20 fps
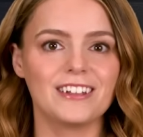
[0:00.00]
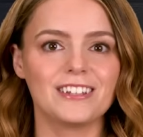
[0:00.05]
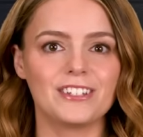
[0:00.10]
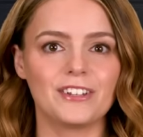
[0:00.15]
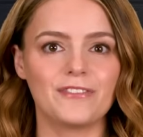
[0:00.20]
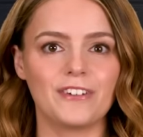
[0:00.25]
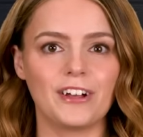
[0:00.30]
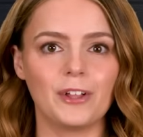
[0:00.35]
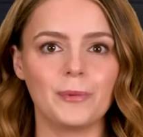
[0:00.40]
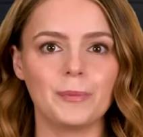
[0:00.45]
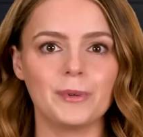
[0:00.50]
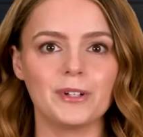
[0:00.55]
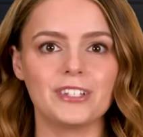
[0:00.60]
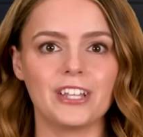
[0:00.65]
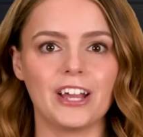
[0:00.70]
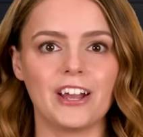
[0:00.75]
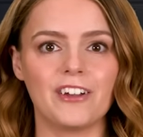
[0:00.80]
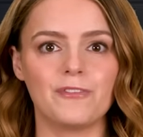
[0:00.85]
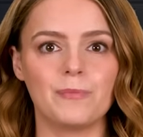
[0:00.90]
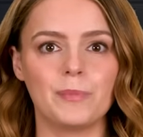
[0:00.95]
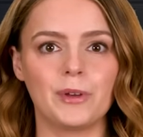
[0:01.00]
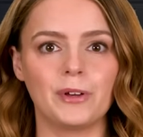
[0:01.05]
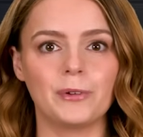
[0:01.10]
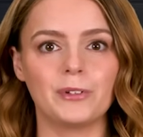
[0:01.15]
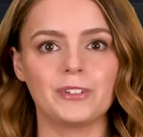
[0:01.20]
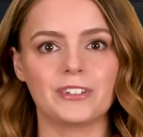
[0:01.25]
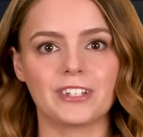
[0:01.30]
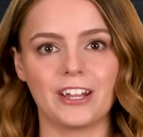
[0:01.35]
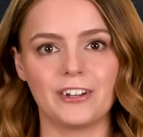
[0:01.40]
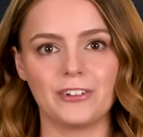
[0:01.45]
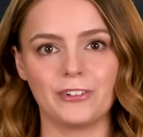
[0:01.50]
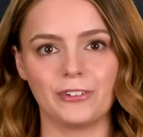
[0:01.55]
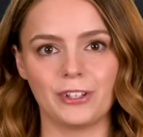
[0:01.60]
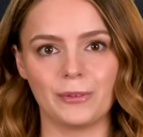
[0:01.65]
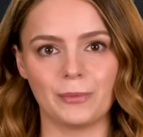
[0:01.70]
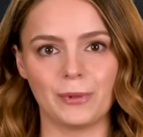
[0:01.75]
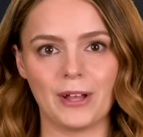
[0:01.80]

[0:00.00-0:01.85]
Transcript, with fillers: Developers have built scheduling